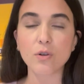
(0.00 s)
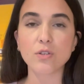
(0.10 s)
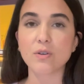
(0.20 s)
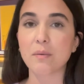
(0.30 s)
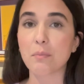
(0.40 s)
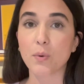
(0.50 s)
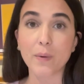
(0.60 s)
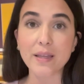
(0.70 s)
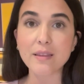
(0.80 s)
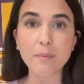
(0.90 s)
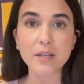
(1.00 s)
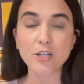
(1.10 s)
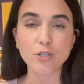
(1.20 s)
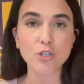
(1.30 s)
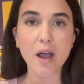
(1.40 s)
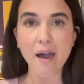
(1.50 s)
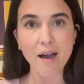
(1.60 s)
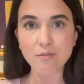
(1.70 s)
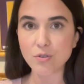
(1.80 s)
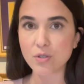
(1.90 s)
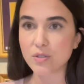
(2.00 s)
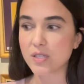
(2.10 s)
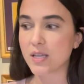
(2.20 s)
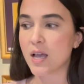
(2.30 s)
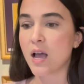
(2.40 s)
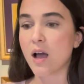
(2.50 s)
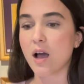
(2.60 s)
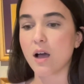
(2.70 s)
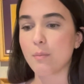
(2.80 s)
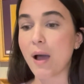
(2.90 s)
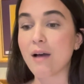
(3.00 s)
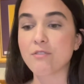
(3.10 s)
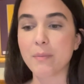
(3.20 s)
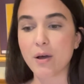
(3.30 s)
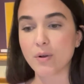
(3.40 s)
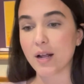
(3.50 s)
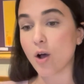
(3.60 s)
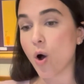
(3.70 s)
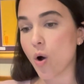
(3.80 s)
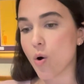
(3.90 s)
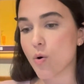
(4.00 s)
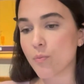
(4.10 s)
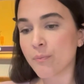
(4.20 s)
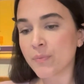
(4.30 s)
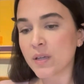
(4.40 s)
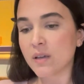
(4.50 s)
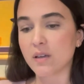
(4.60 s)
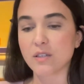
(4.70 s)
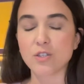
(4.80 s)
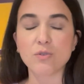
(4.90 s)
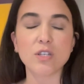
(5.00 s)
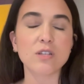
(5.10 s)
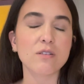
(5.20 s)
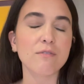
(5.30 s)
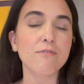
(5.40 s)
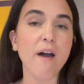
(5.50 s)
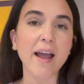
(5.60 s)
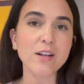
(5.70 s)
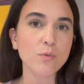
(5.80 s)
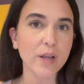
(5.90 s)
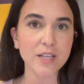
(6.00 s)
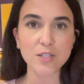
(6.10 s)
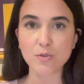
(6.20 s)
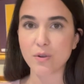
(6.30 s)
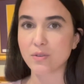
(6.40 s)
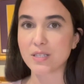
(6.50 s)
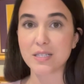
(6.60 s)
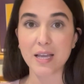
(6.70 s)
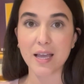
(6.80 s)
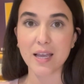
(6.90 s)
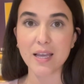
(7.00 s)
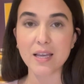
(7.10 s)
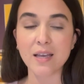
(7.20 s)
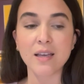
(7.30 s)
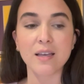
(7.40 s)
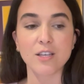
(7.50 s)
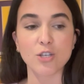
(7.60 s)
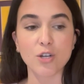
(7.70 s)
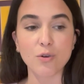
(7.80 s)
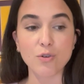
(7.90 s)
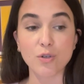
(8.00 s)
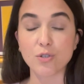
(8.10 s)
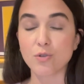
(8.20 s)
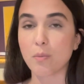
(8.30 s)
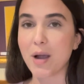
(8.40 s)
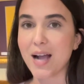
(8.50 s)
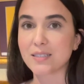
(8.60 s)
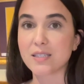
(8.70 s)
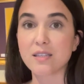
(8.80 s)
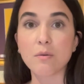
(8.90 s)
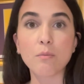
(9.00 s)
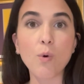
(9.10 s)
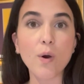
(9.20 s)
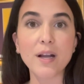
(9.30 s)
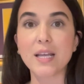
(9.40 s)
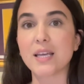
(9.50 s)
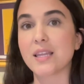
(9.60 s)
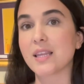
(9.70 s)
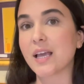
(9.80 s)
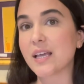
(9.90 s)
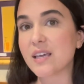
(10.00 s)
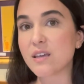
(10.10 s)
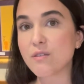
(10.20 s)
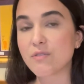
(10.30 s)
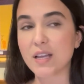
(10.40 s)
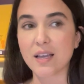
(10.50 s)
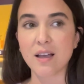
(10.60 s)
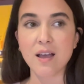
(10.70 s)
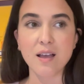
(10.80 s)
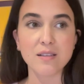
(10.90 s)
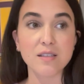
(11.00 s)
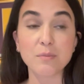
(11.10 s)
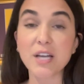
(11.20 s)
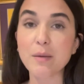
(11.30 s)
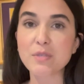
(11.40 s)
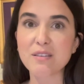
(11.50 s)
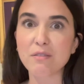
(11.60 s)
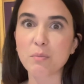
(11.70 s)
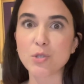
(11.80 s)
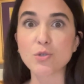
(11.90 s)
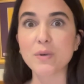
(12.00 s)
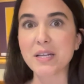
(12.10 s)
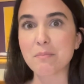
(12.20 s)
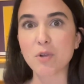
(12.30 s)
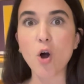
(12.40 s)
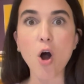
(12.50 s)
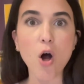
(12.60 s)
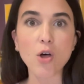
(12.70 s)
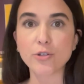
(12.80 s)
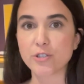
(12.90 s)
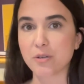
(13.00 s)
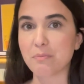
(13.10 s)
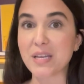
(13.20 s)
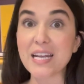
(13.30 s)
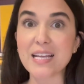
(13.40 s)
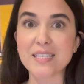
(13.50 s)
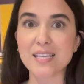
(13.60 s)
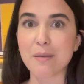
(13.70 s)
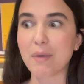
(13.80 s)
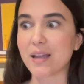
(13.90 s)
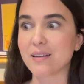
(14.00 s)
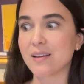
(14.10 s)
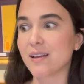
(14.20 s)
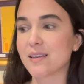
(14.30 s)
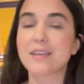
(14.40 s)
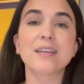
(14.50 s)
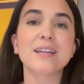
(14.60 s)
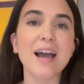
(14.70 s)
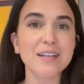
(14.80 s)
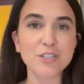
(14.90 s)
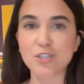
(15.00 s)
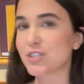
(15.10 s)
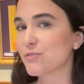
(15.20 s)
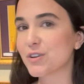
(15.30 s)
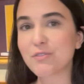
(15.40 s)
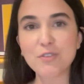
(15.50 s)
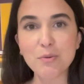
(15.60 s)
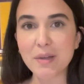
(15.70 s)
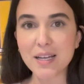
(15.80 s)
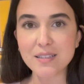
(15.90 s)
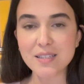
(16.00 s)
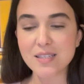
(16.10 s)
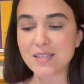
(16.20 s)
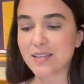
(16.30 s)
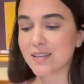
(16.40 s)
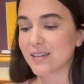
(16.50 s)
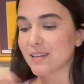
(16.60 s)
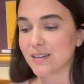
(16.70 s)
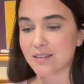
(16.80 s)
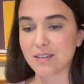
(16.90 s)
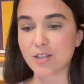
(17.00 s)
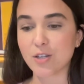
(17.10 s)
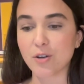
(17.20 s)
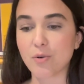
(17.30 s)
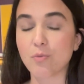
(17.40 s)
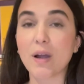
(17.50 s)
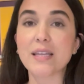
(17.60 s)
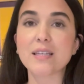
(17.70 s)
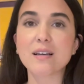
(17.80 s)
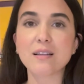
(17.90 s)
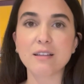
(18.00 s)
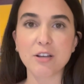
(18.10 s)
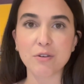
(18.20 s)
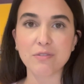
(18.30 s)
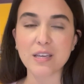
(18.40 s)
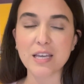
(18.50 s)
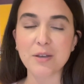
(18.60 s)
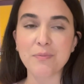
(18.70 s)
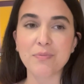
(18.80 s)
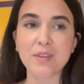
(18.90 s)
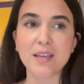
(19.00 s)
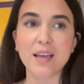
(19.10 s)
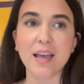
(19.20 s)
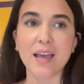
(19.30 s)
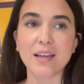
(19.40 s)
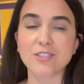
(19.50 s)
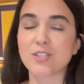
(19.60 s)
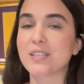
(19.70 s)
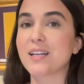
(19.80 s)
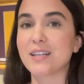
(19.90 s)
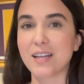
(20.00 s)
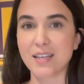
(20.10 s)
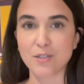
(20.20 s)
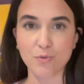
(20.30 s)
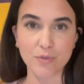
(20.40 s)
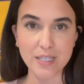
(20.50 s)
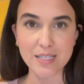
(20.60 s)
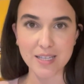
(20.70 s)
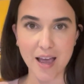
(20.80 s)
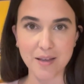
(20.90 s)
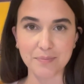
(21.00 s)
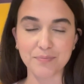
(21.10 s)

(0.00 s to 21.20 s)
You can bring them in your travels, have them out at home. You can find ways throughout the day. You can do a practice in the morning, in the evening, sometimes even between calls or meetings. I might connect just for a few minutes, write the calligraphy and just get a nice reset.